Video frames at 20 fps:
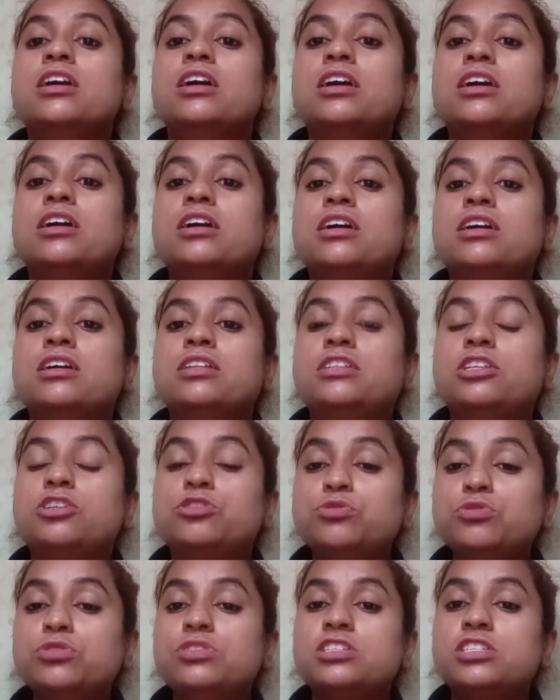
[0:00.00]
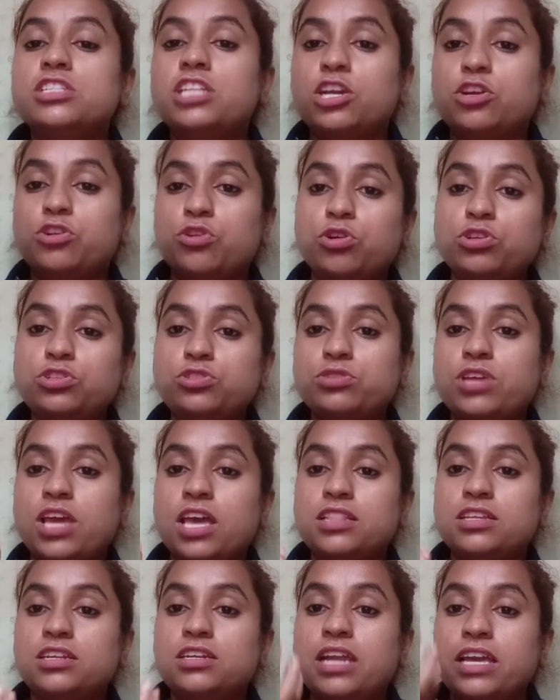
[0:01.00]
the roots, they grow
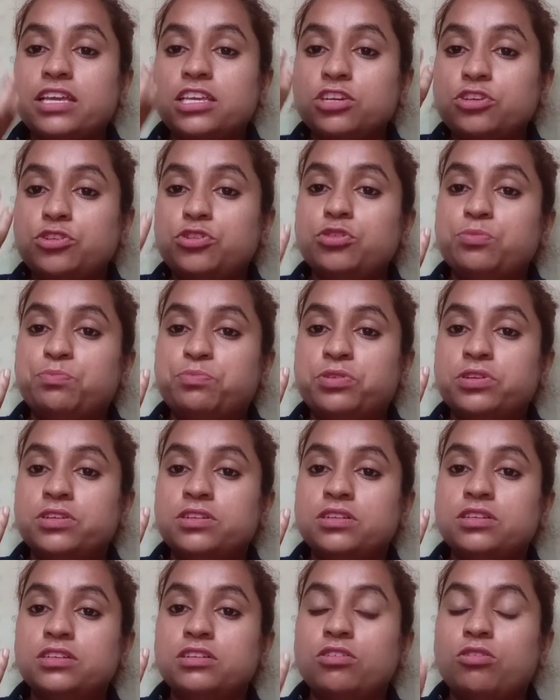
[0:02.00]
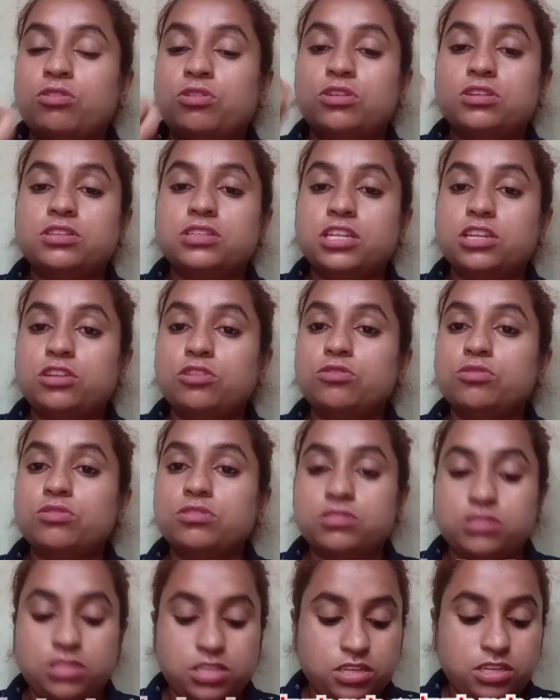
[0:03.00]
together like a group, or
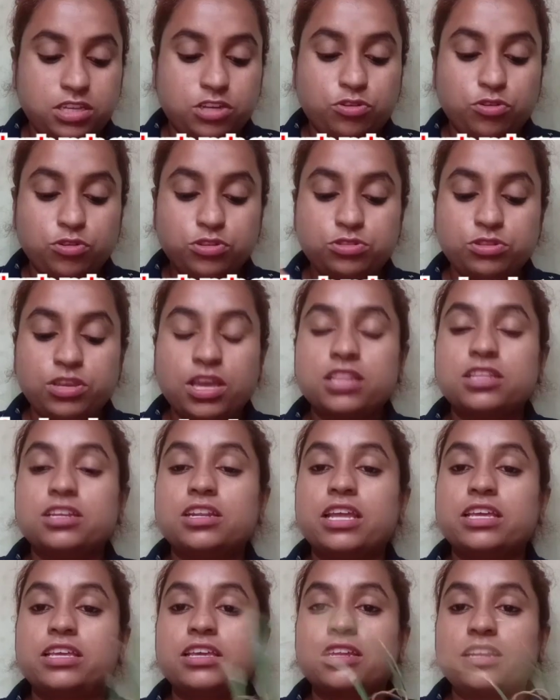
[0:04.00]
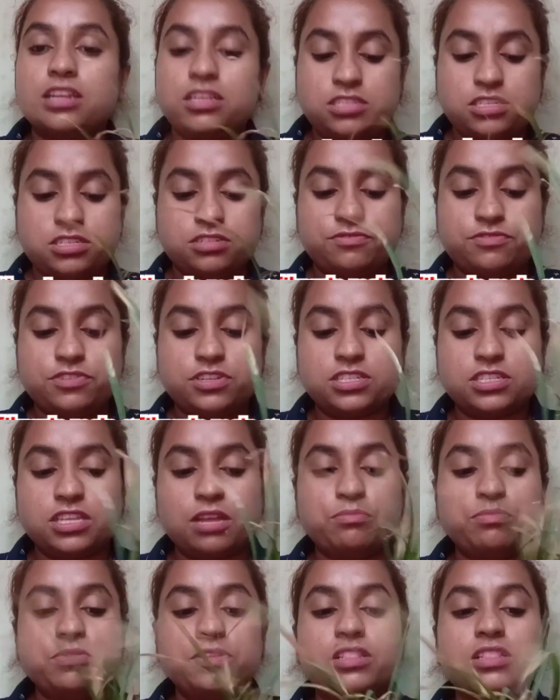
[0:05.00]
they grow together like a cluster. For
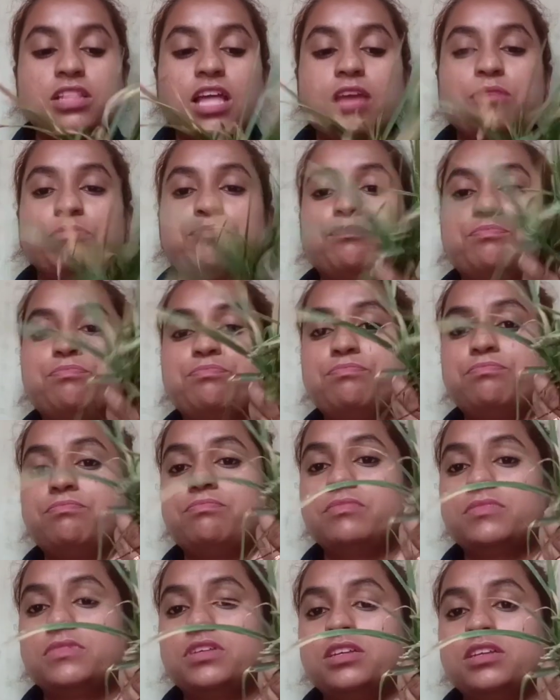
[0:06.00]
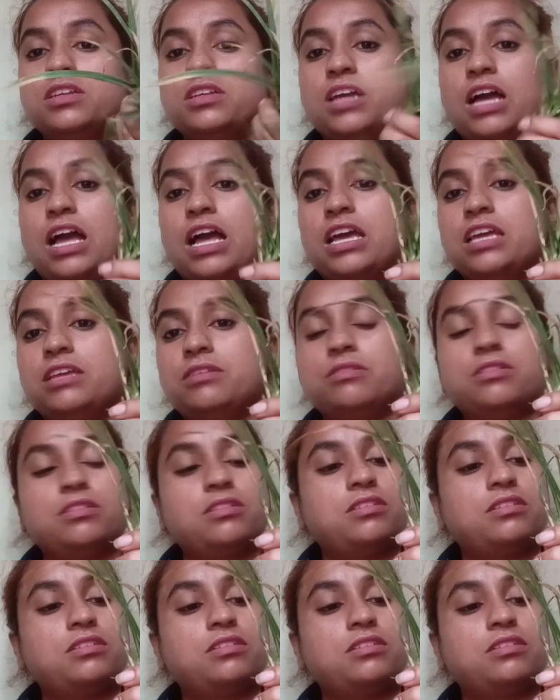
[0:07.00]
example, I